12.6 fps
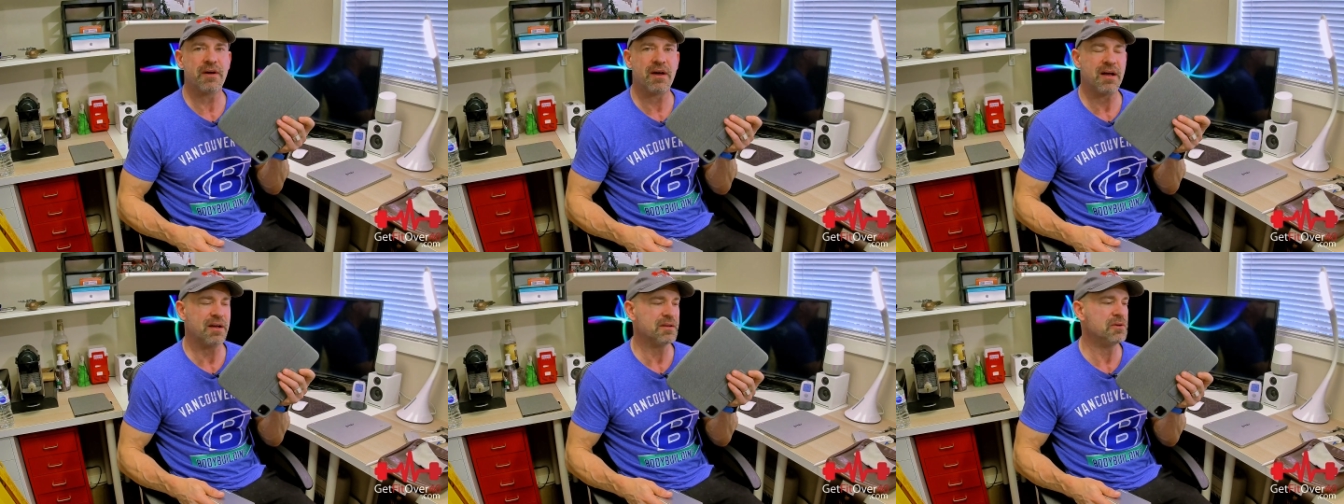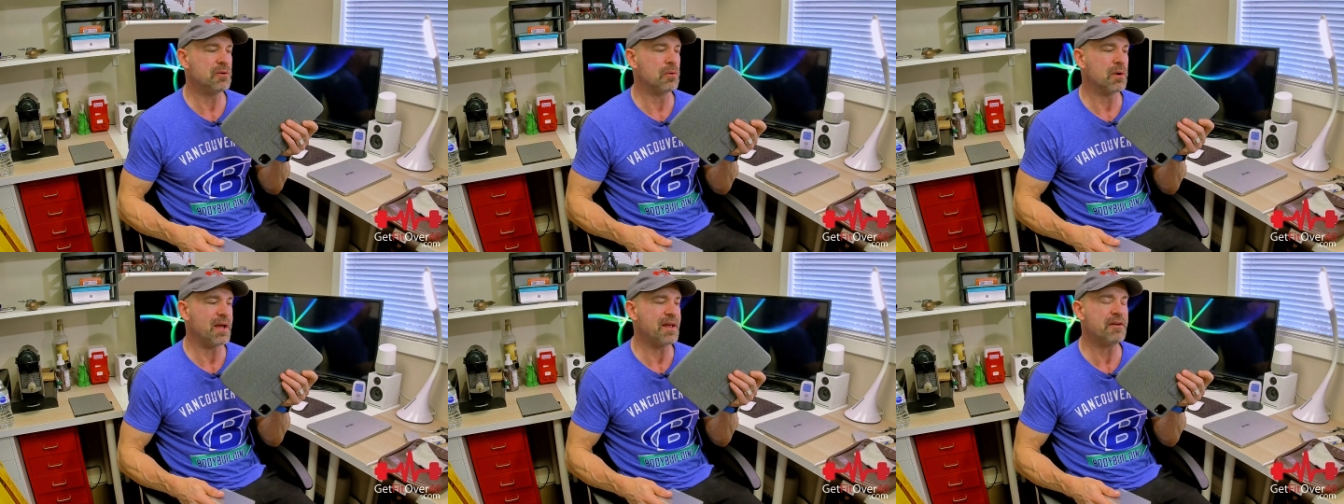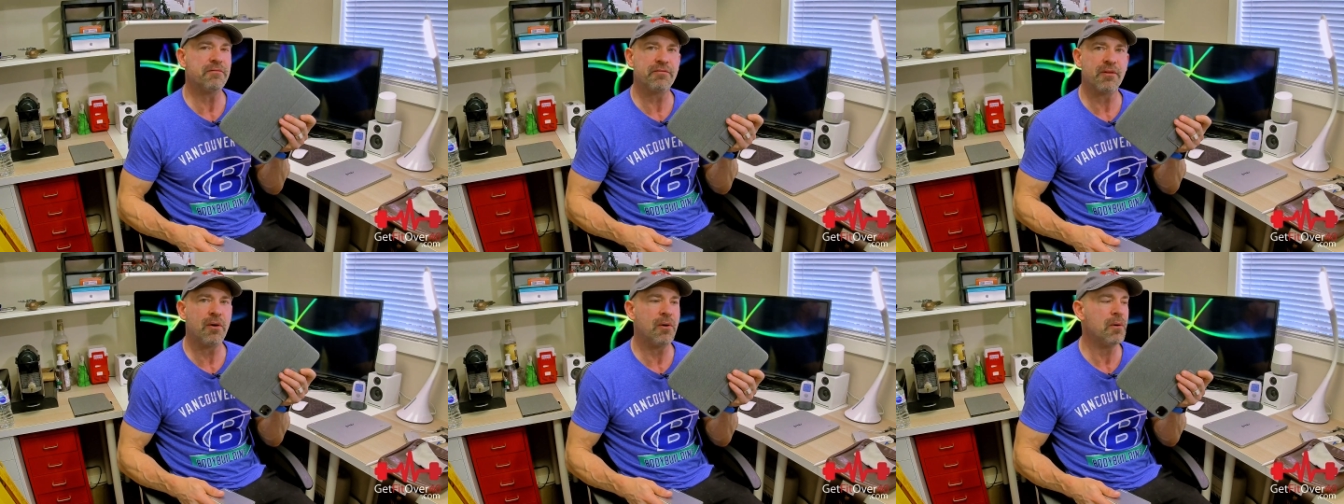uh, you know, edit
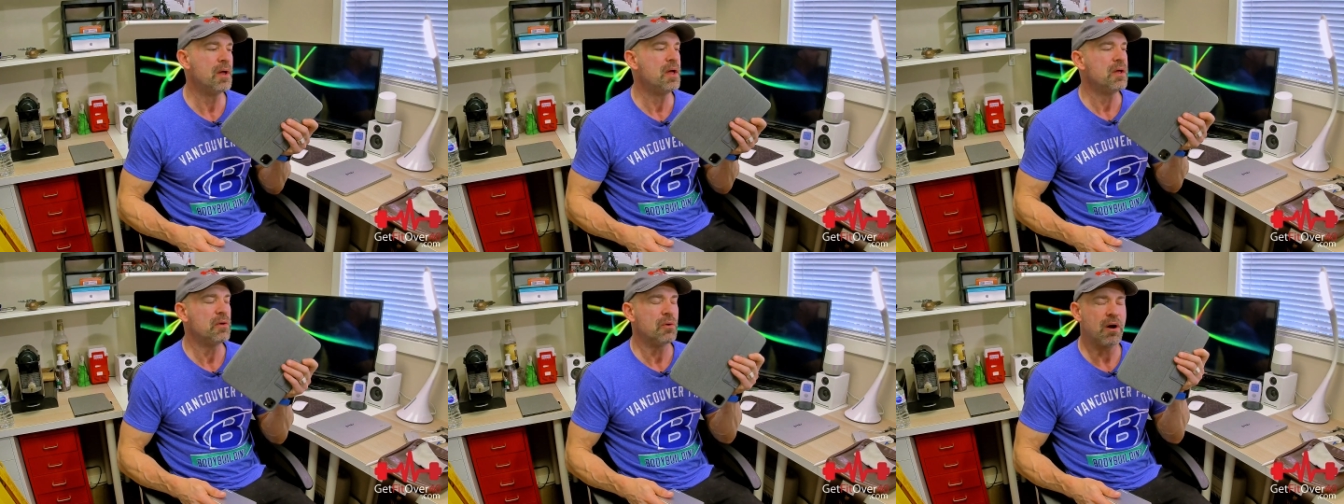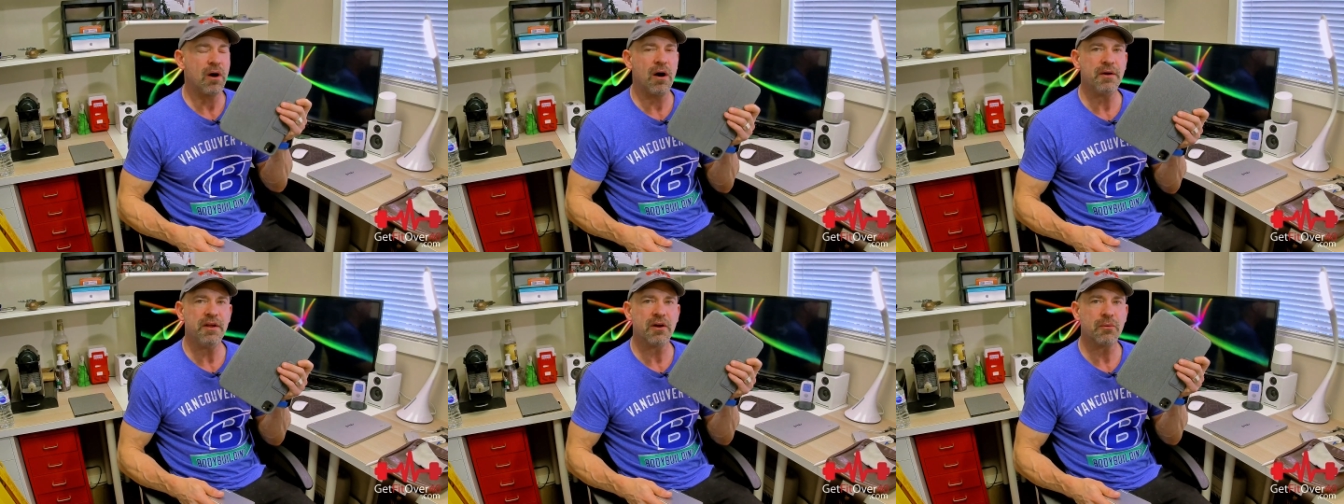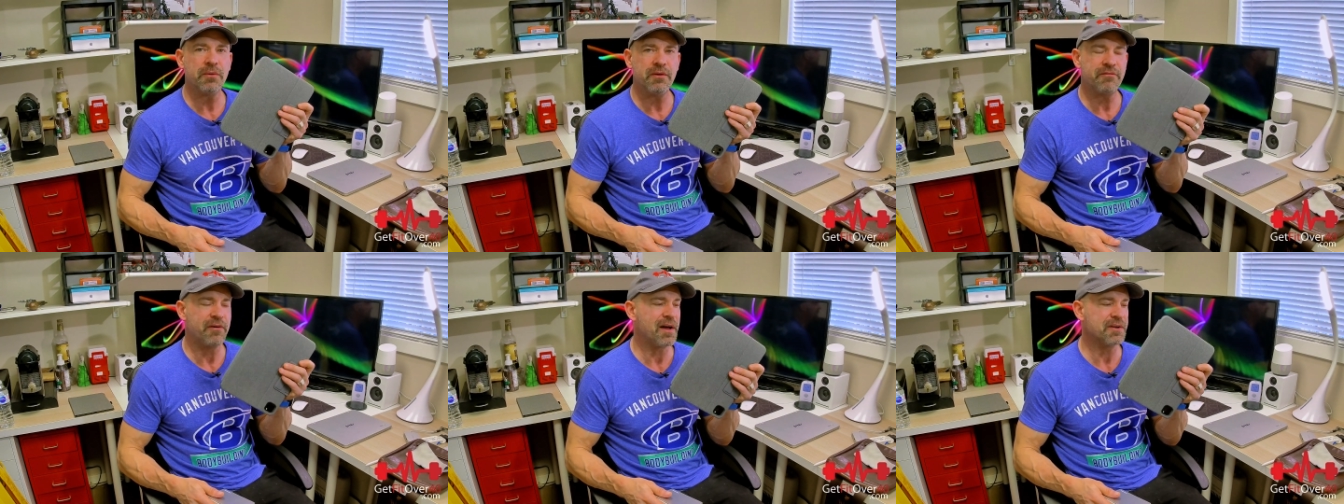flow on here when the
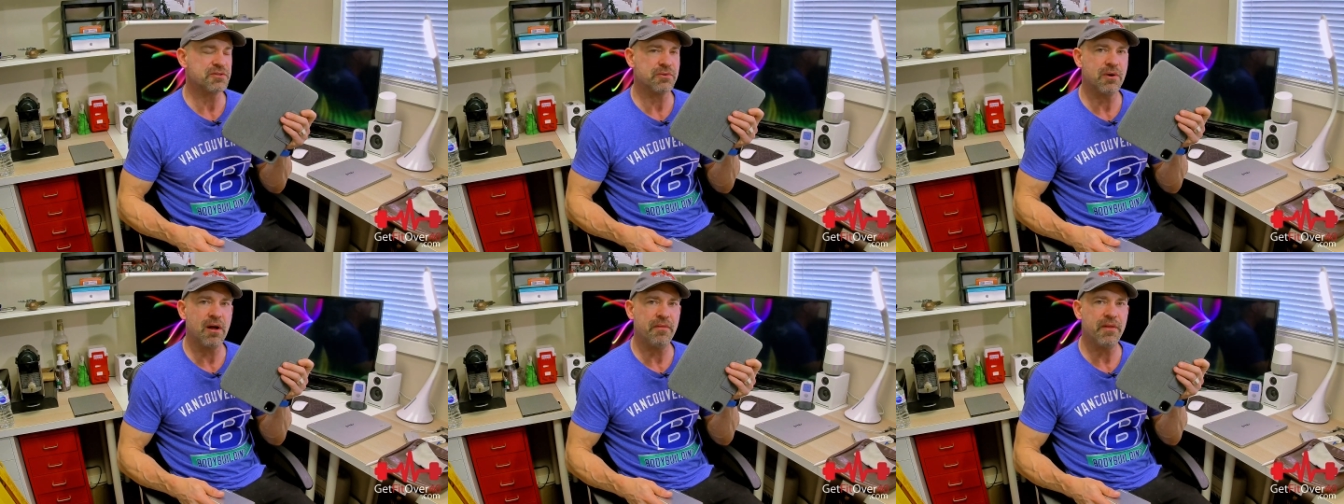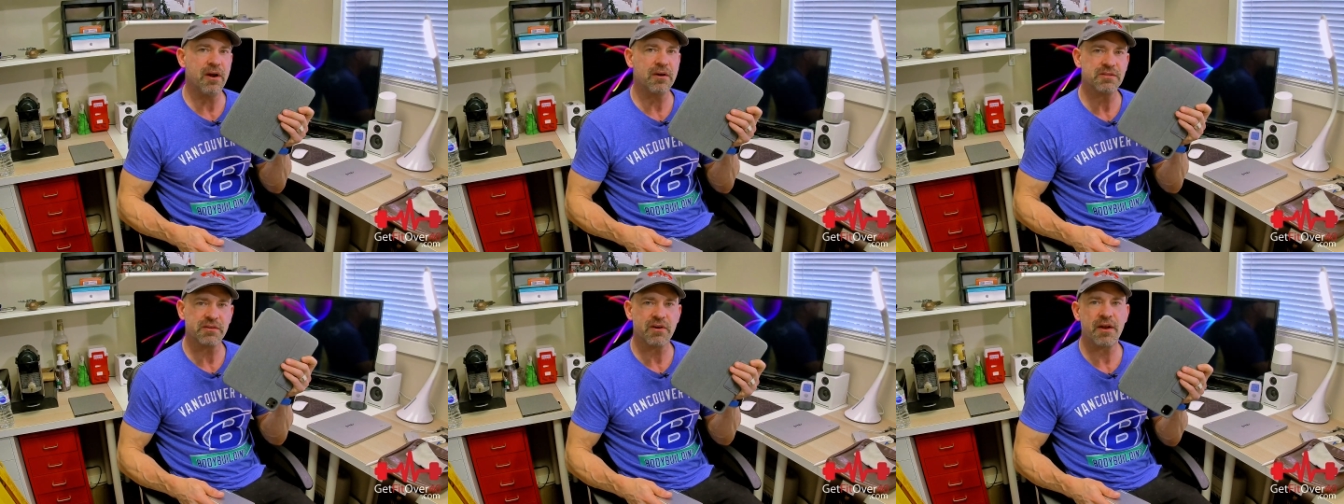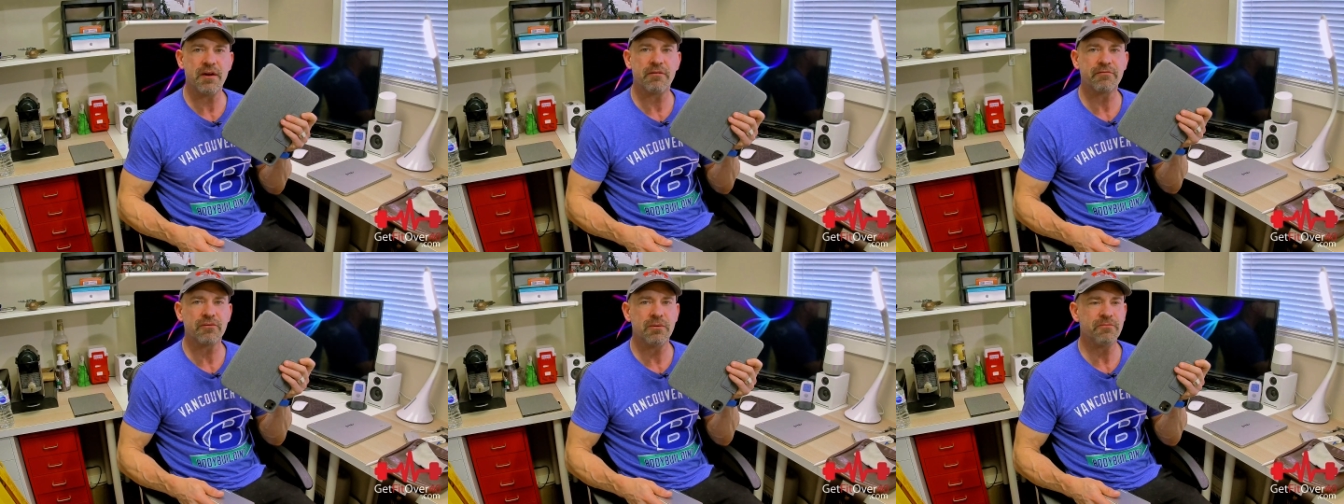files are on there because I've got
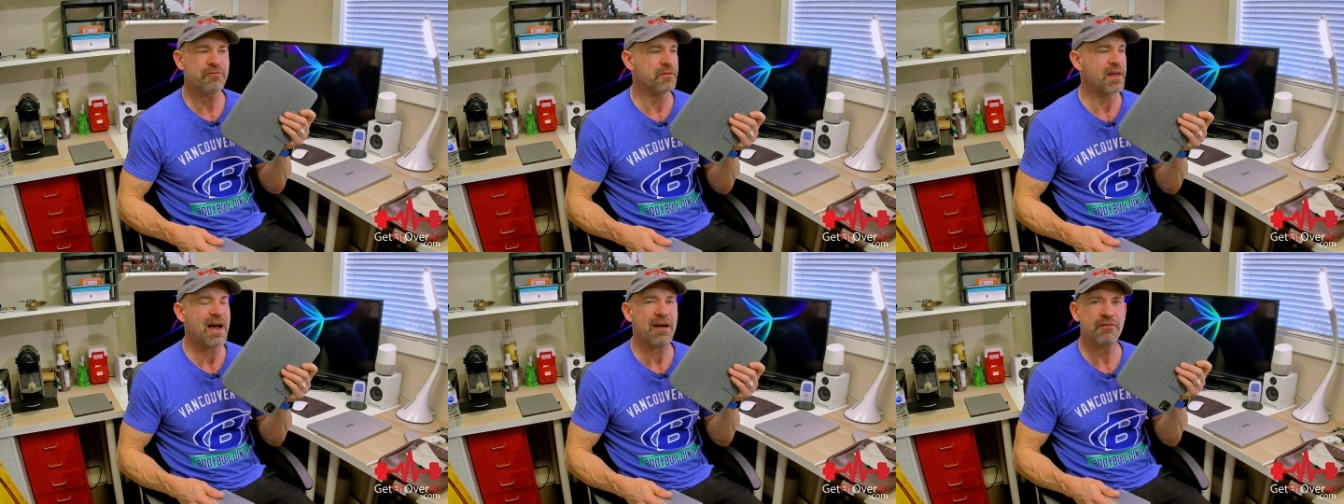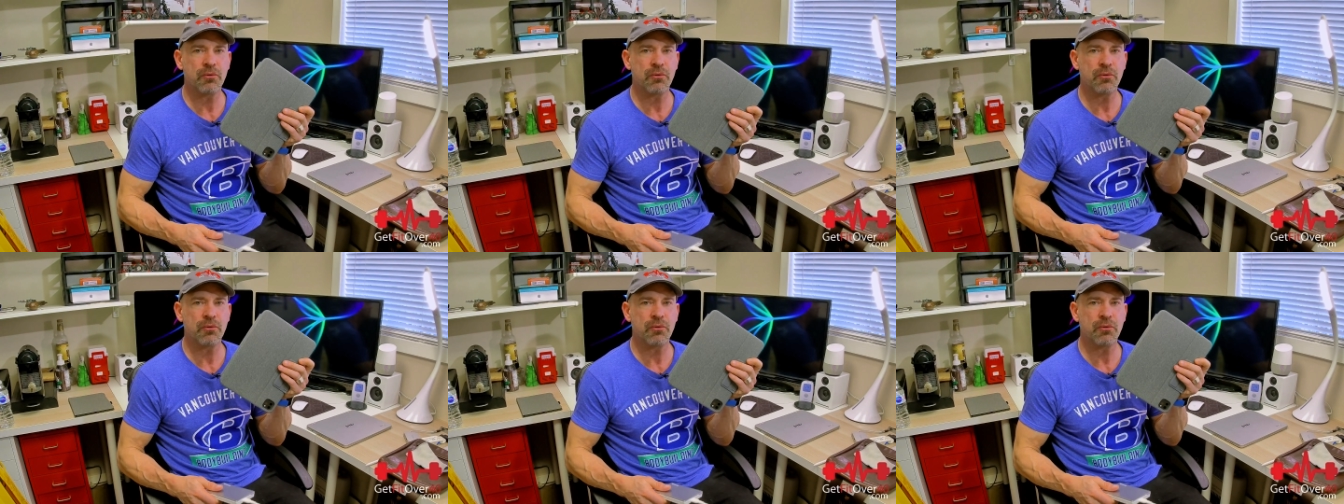enough room for that